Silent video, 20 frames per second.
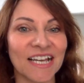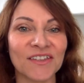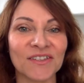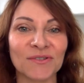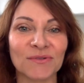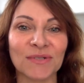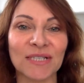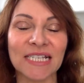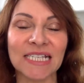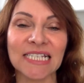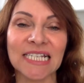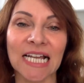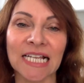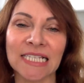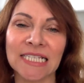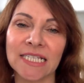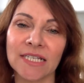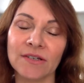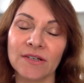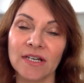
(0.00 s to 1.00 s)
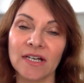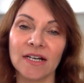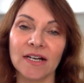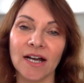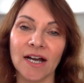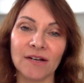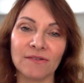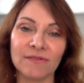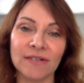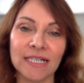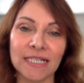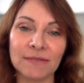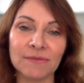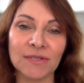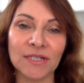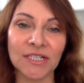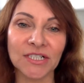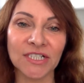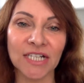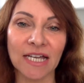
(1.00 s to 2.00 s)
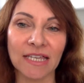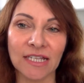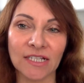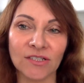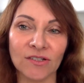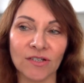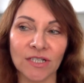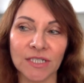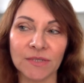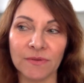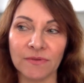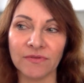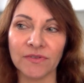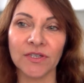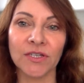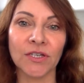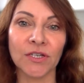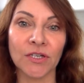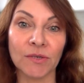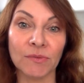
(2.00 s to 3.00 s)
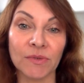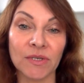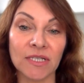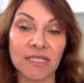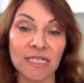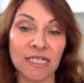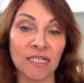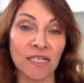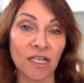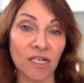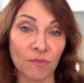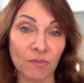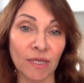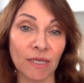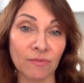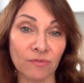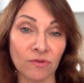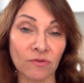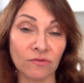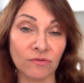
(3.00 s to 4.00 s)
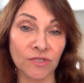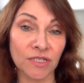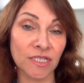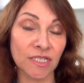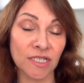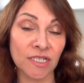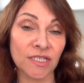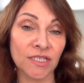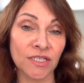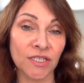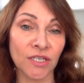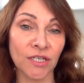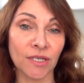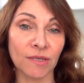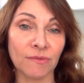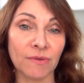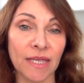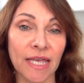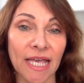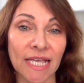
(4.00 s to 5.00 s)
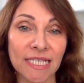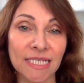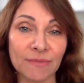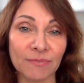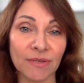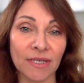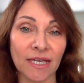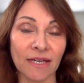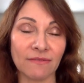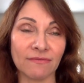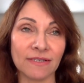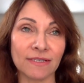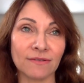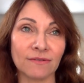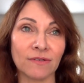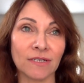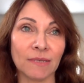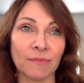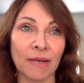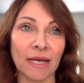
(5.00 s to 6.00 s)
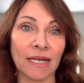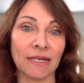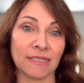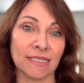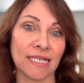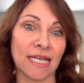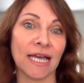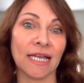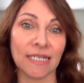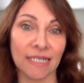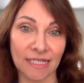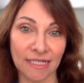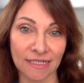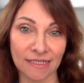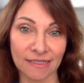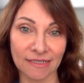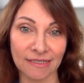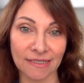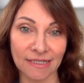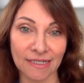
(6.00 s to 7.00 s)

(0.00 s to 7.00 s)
they understand. So I really want to share that knowledge with you because a lot of people just assume that SPF is all about tanning,